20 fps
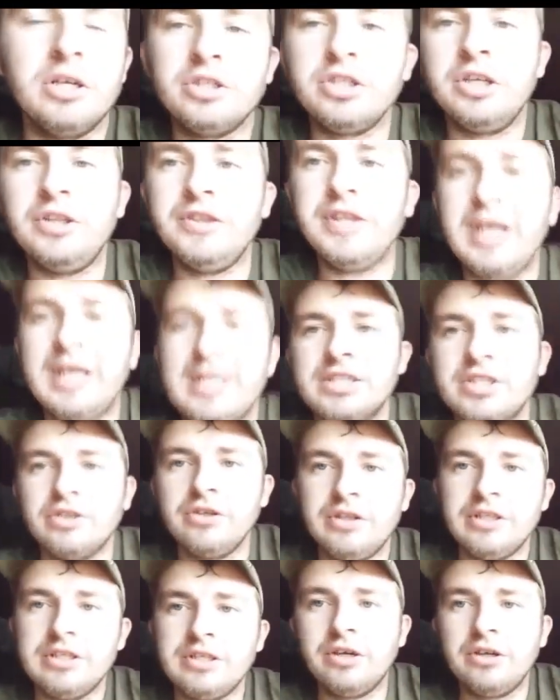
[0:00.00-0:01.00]
I've done that
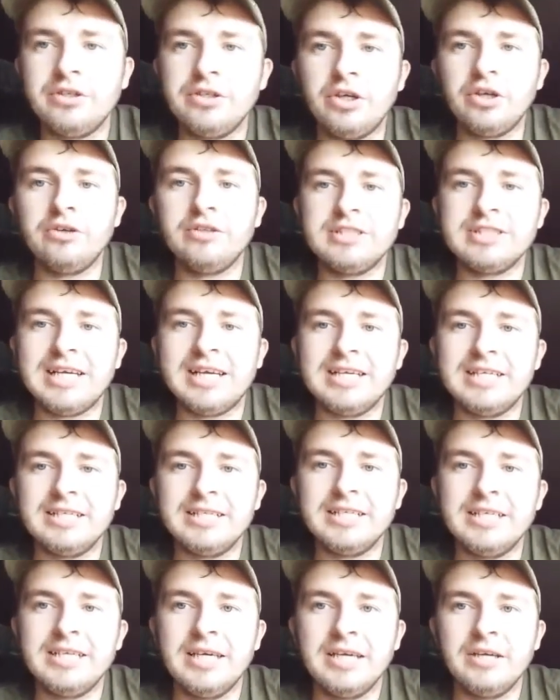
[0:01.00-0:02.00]
so they don't know
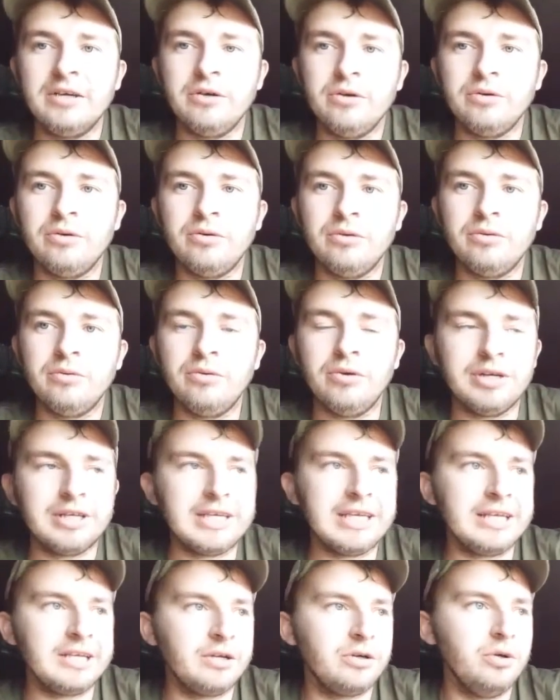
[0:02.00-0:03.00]
exactly what
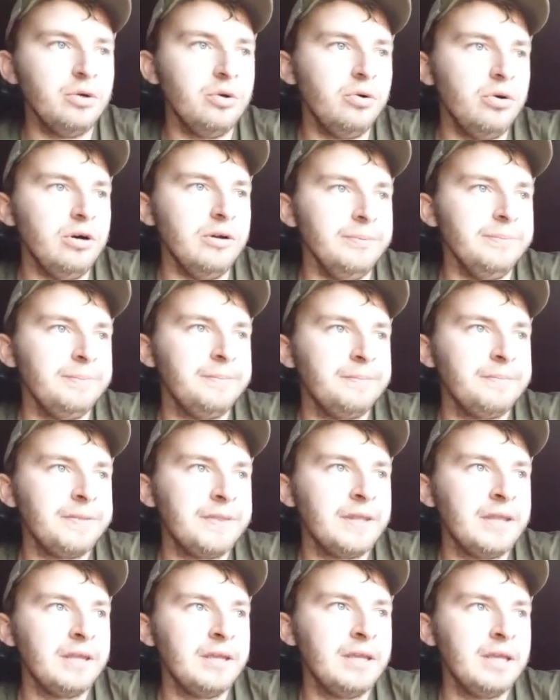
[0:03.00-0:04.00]
they're getting caught
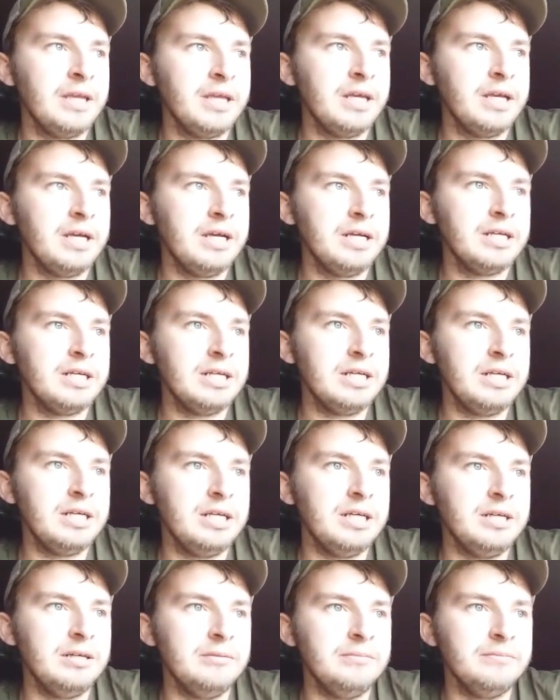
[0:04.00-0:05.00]

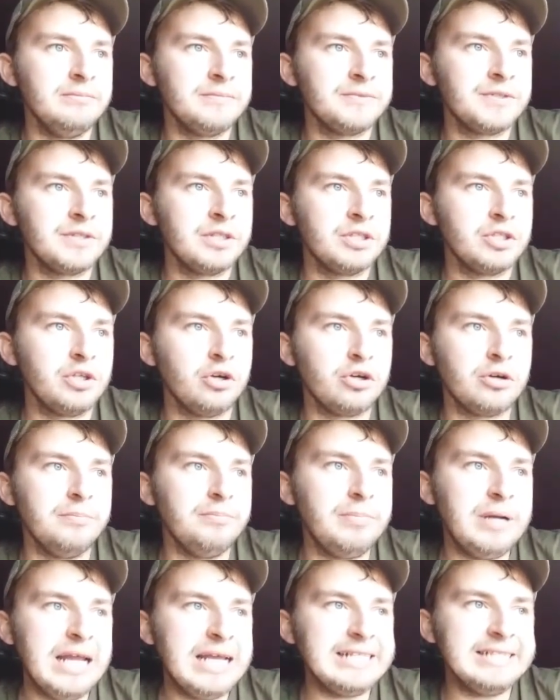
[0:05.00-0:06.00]
on, so I
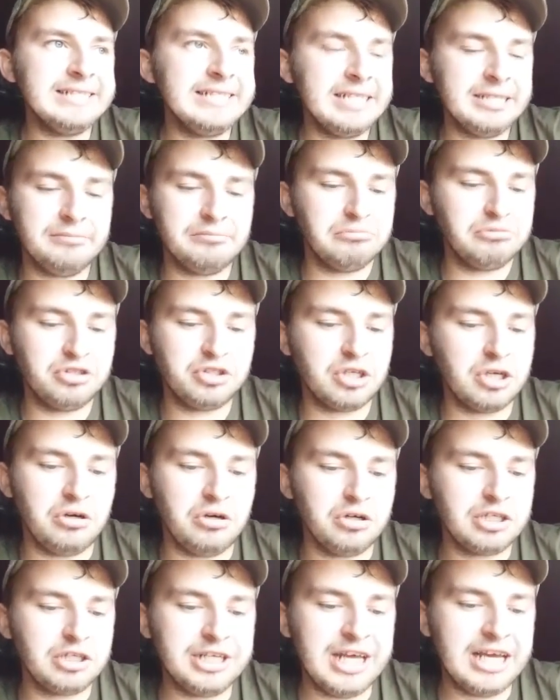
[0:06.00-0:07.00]
can blend it,
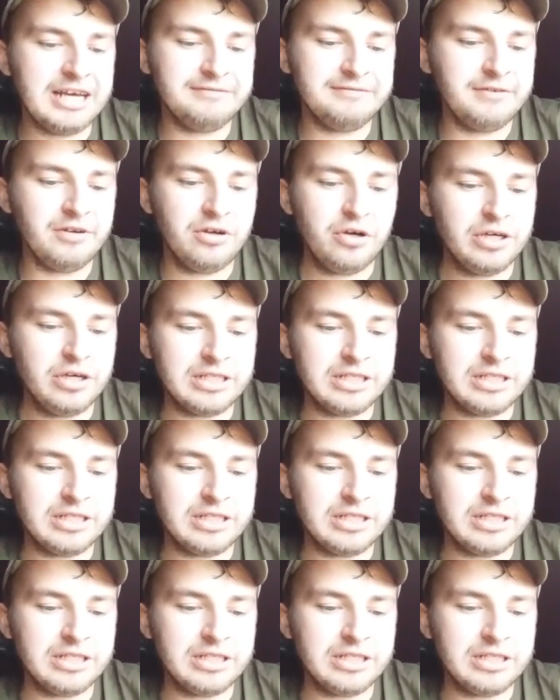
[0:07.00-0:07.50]
so I can have